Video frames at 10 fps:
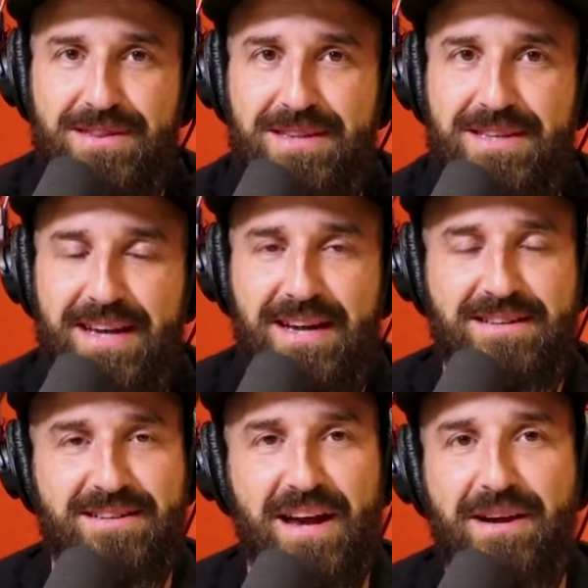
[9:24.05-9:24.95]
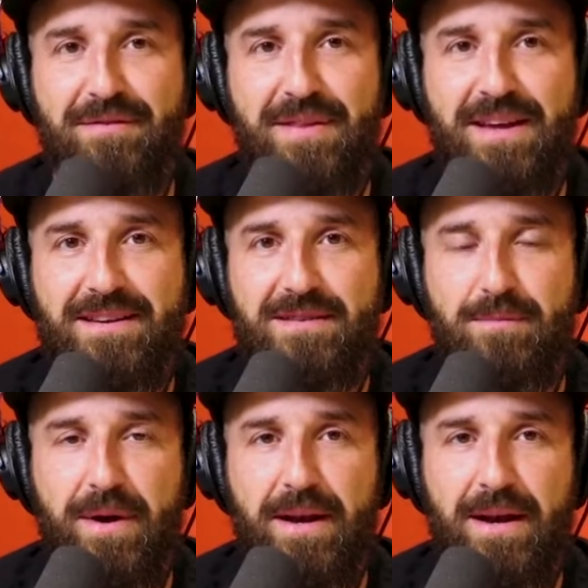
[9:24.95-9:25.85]
the data side of things,
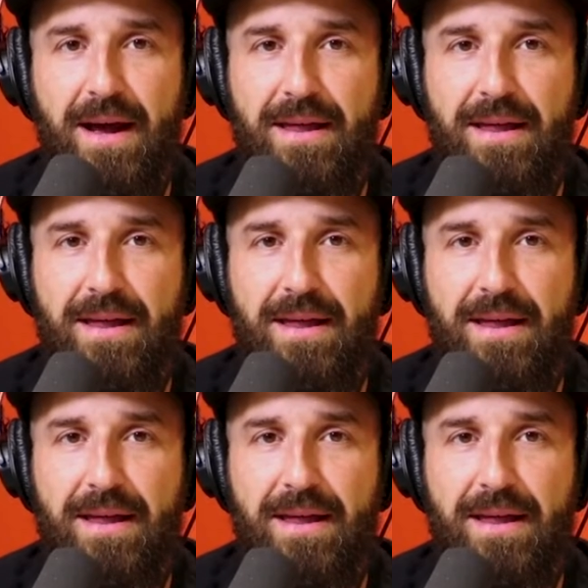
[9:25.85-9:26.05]
but